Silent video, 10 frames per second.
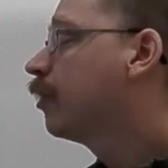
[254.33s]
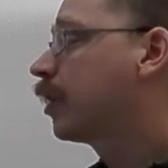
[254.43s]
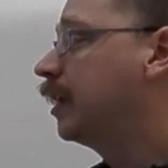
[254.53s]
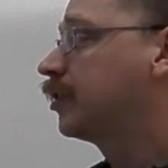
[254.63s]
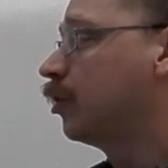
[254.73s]

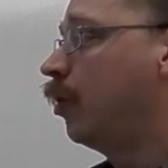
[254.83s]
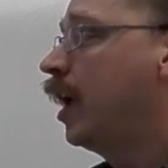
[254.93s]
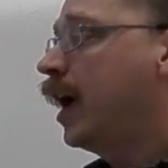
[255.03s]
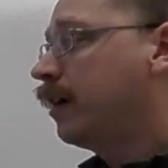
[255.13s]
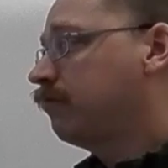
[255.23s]
Okay,
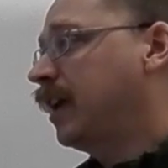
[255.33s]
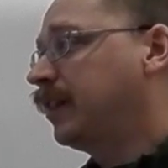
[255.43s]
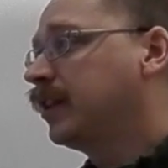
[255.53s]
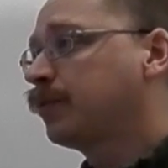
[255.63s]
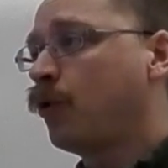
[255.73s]
so
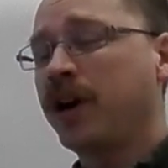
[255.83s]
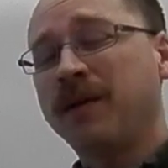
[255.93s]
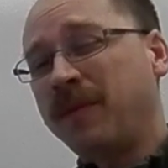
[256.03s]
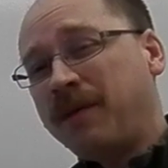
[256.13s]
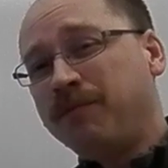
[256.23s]
at this point,
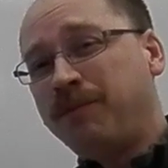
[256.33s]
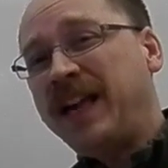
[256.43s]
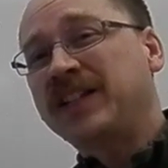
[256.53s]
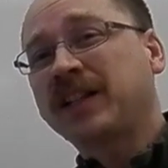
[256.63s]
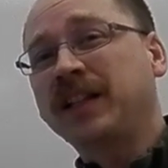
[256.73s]
I'm, I'm,
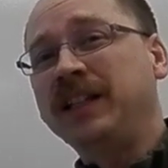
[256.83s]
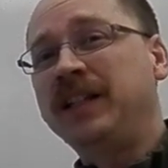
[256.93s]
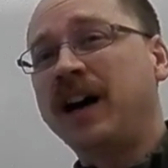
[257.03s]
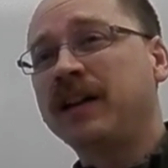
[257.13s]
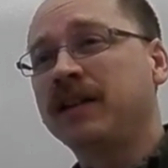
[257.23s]
basically
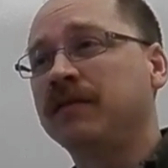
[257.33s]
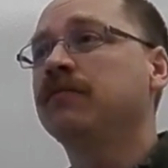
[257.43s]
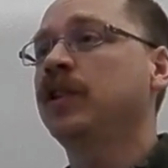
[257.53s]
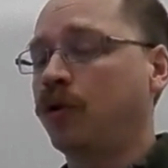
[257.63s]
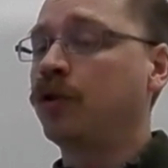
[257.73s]
done
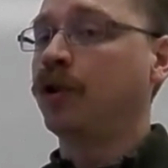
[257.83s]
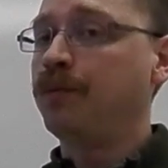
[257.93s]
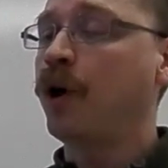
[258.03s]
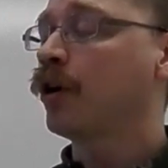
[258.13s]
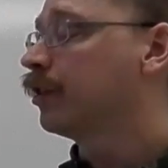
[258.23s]
you know, a
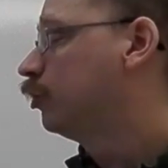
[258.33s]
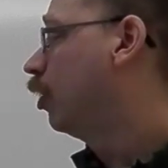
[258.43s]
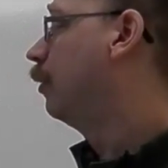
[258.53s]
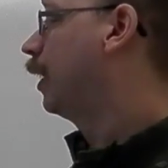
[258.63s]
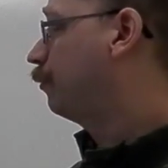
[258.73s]
good part of the
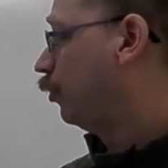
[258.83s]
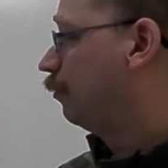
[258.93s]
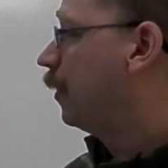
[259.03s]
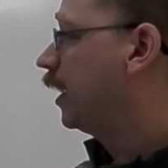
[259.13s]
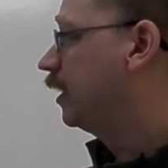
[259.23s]
job. I
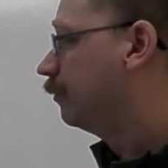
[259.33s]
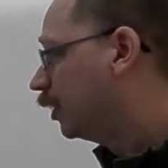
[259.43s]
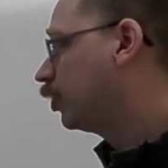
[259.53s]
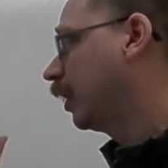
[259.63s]
put my image, I